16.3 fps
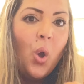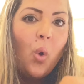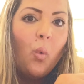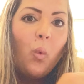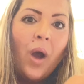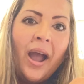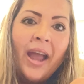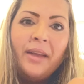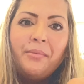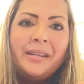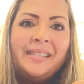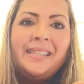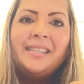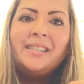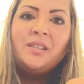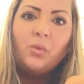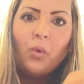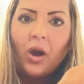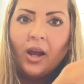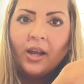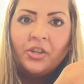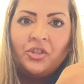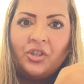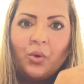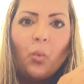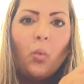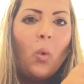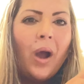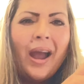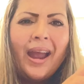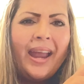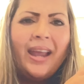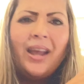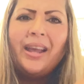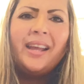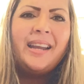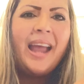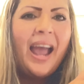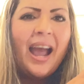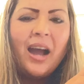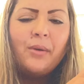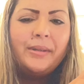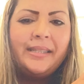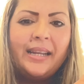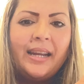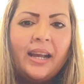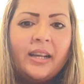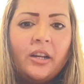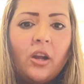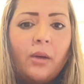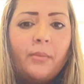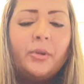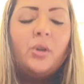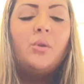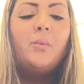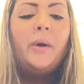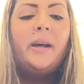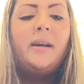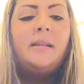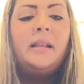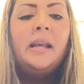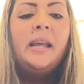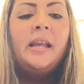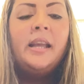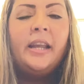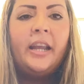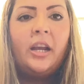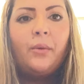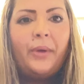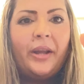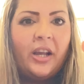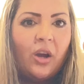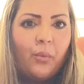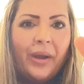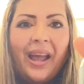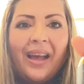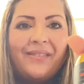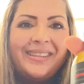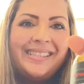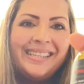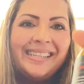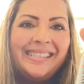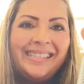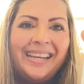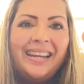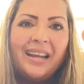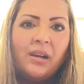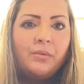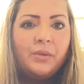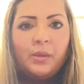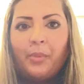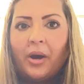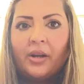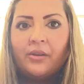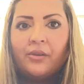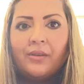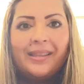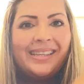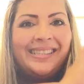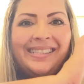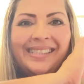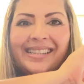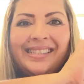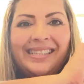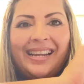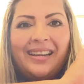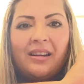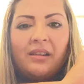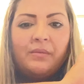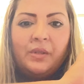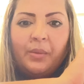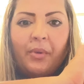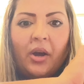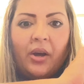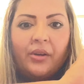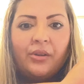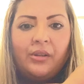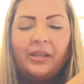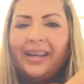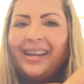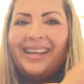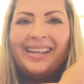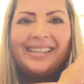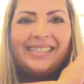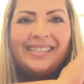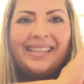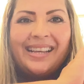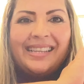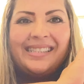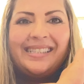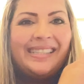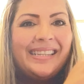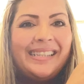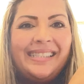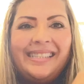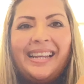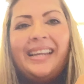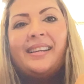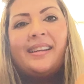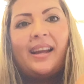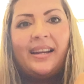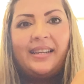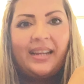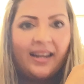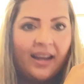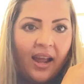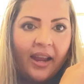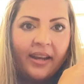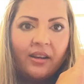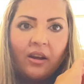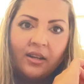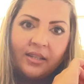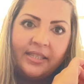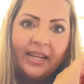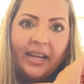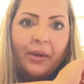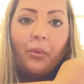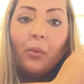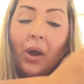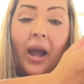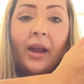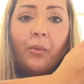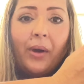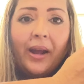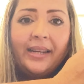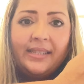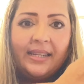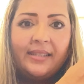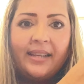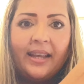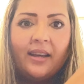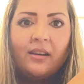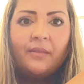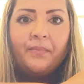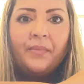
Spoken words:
Why rinseless wash? Why and how is it economical? Well, here we go. We have a 16-ounce bottle. This 16-ounce bottle is $16.99 on DIY Detail.